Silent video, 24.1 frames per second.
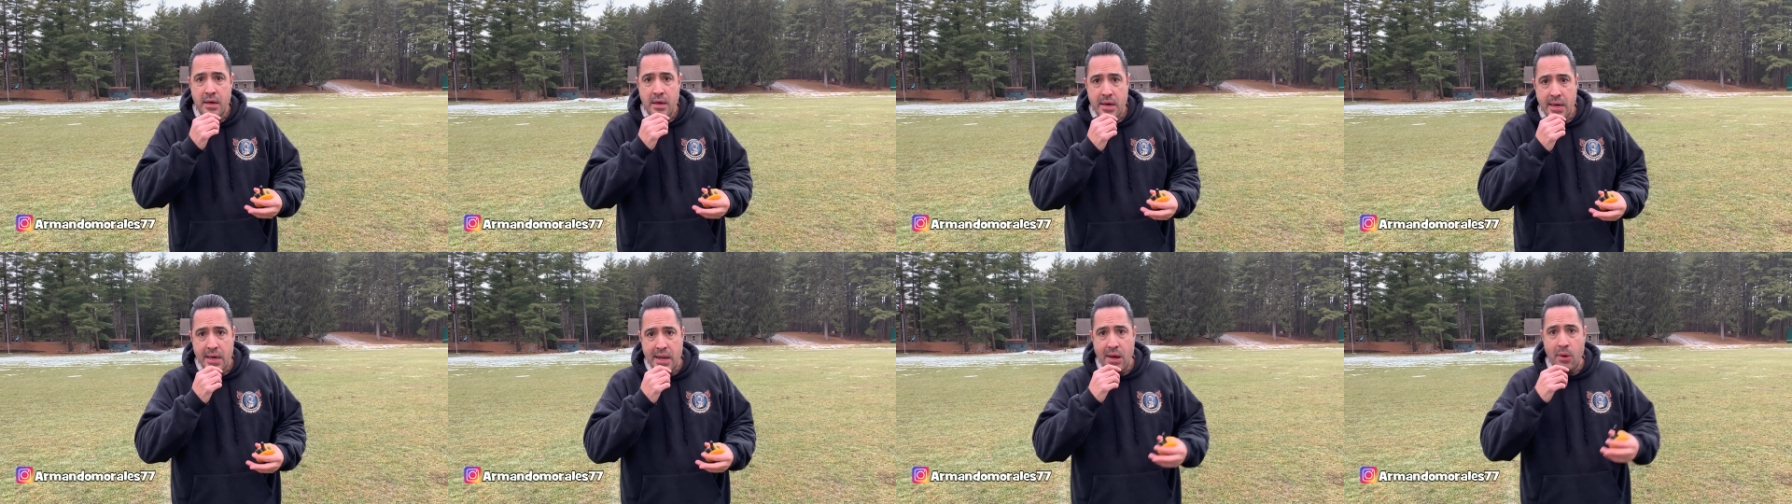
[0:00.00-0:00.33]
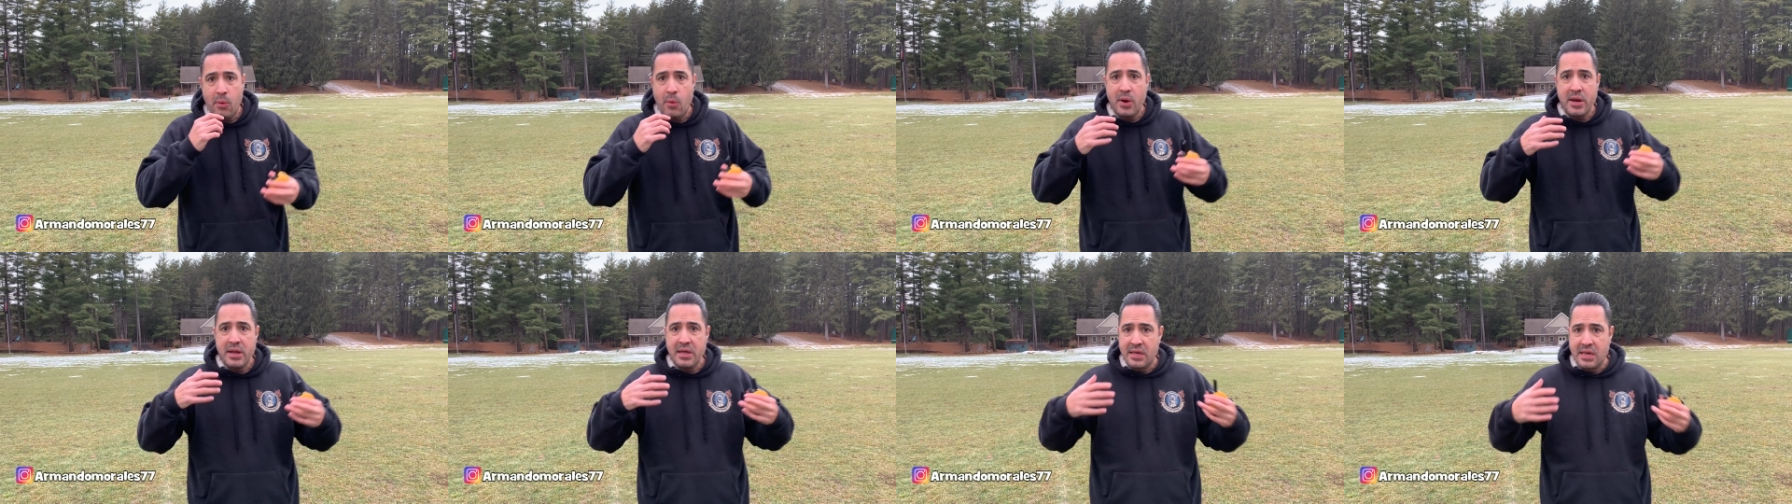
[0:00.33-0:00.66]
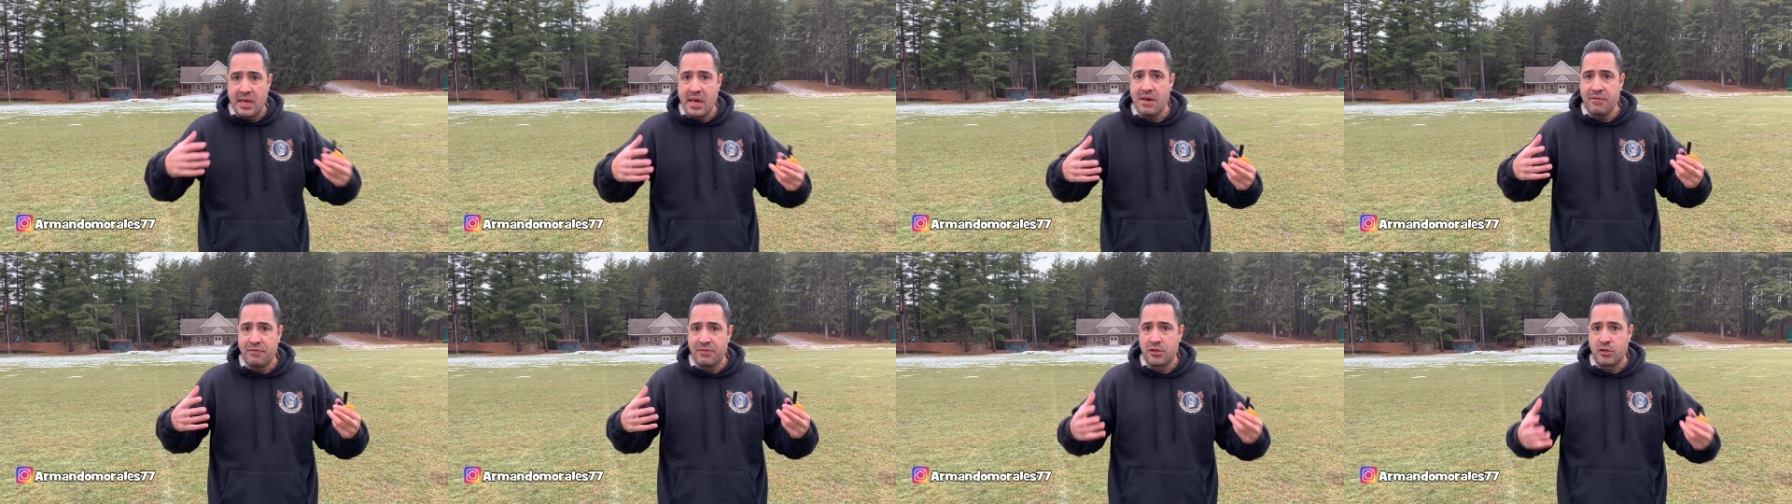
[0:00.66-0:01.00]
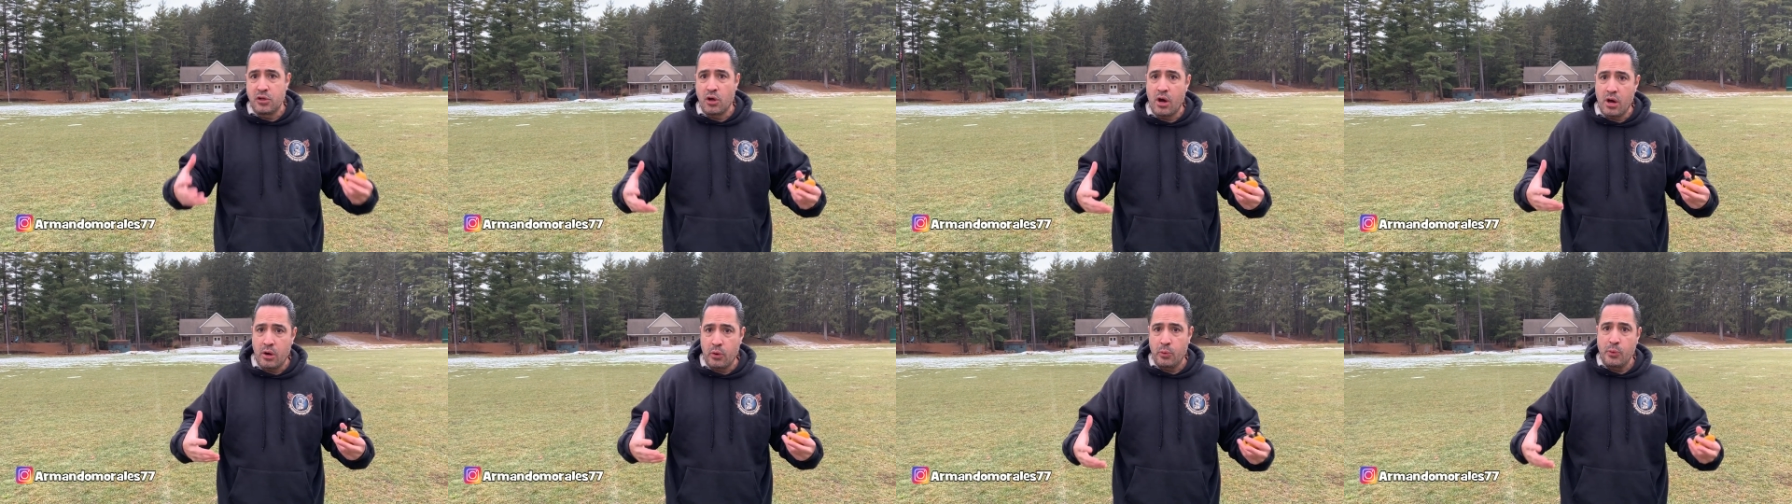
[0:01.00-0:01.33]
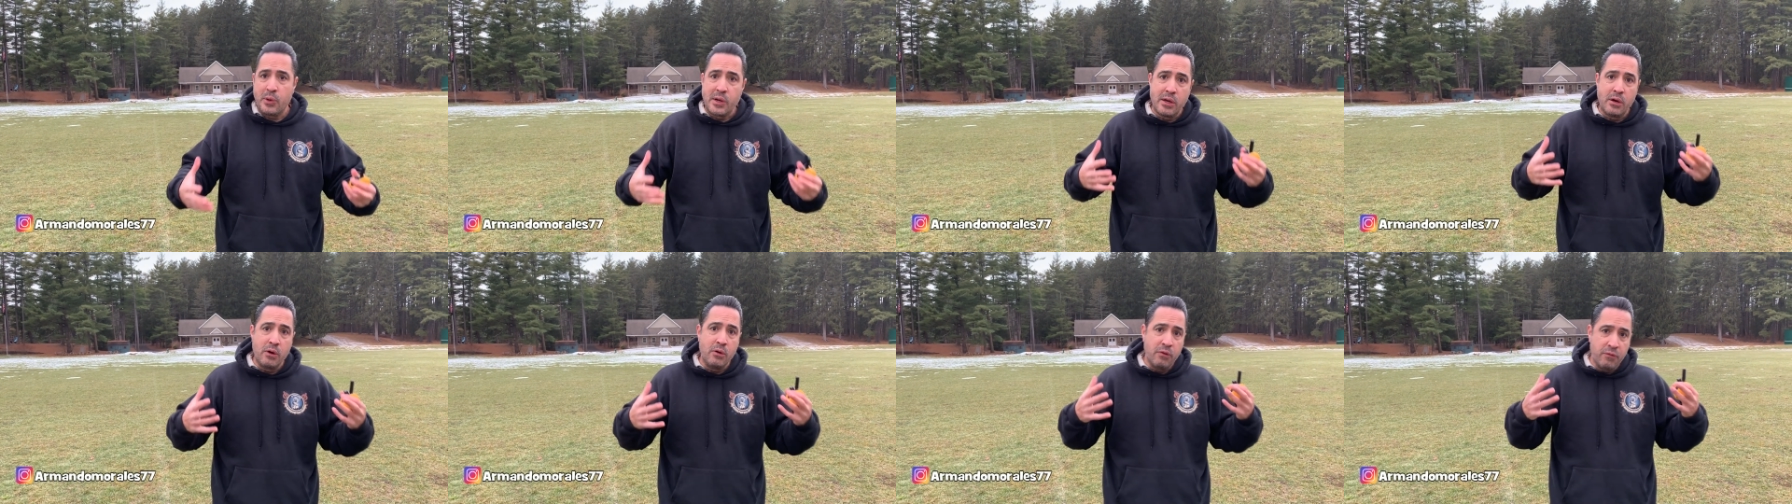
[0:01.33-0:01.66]
and I want to give the dog
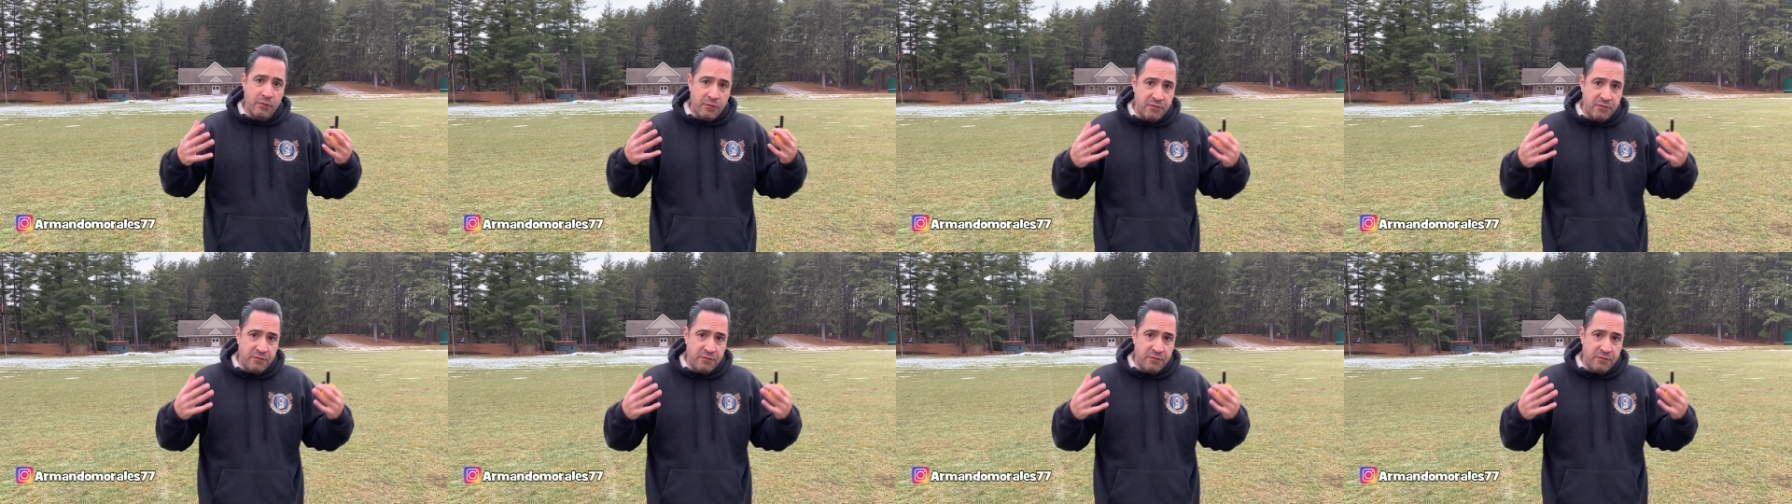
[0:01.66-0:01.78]
real